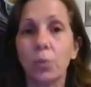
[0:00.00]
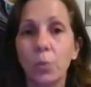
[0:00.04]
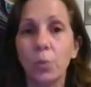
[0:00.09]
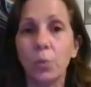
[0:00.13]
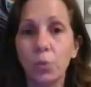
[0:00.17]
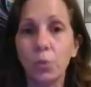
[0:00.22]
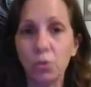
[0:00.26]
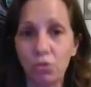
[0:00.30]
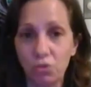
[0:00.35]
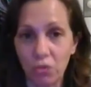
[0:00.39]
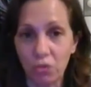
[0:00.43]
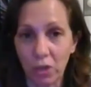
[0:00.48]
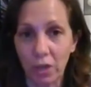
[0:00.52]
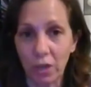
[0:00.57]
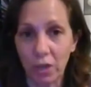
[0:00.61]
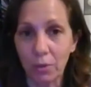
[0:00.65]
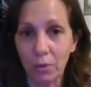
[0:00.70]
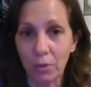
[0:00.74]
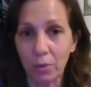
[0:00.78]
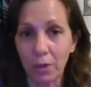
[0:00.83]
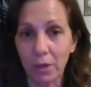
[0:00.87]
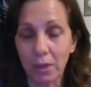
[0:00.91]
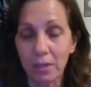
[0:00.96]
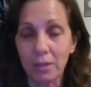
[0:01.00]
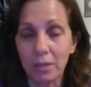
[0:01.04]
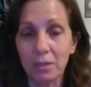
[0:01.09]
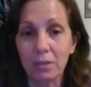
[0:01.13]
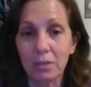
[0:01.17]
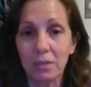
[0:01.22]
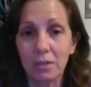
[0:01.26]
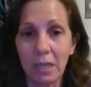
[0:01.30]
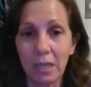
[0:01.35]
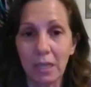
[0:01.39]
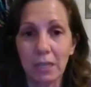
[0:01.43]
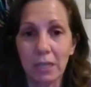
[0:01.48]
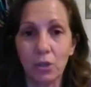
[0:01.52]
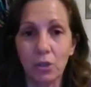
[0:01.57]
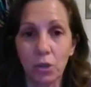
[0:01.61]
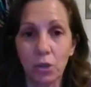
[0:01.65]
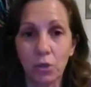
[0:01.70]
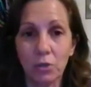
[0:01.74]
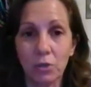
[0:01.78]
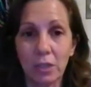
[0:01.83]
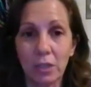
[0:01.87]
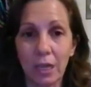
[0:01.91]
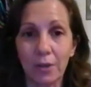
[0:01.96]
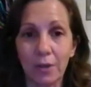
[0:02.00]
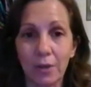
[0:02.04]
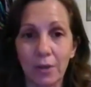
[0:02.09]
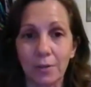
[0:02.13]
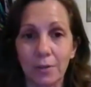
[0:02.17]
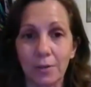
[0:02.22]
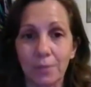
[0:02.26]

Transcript: root chakra can go down.